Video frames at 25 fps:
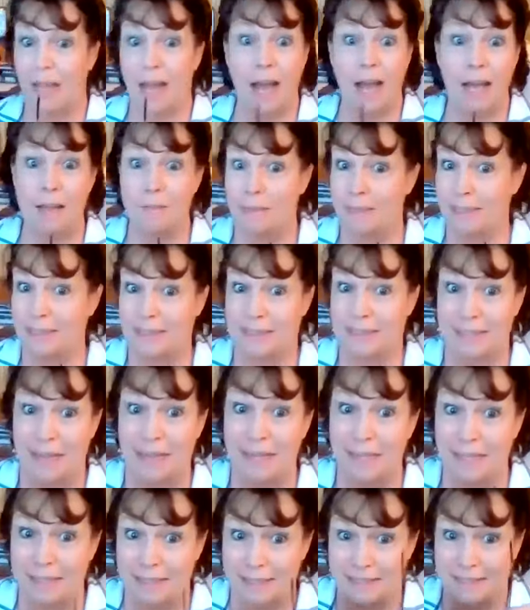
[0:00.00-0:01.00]
I'm
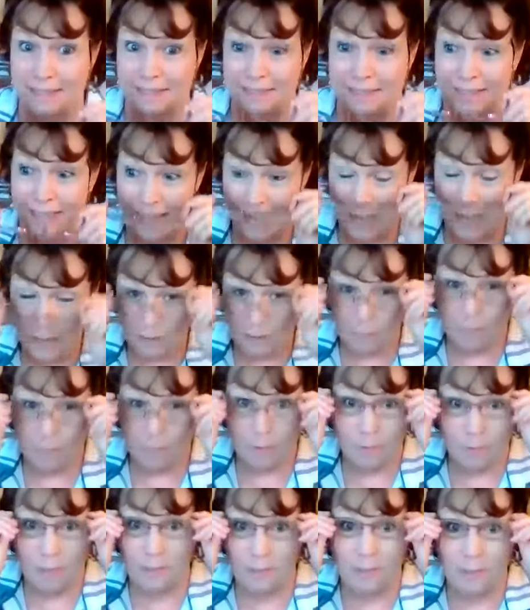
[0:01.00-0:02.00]
excited. I hope
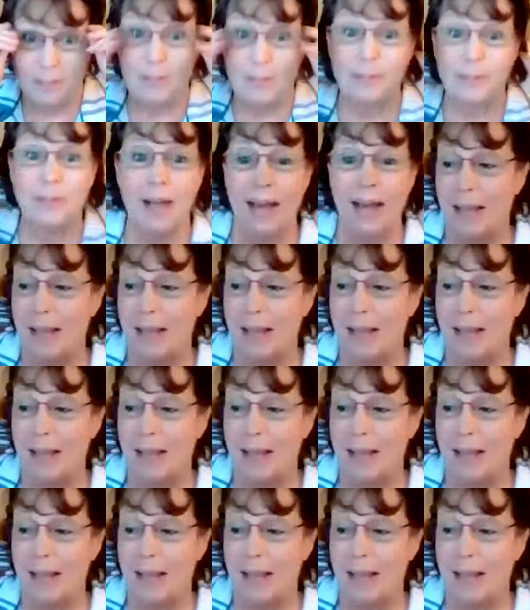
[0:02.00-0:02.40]
you are too.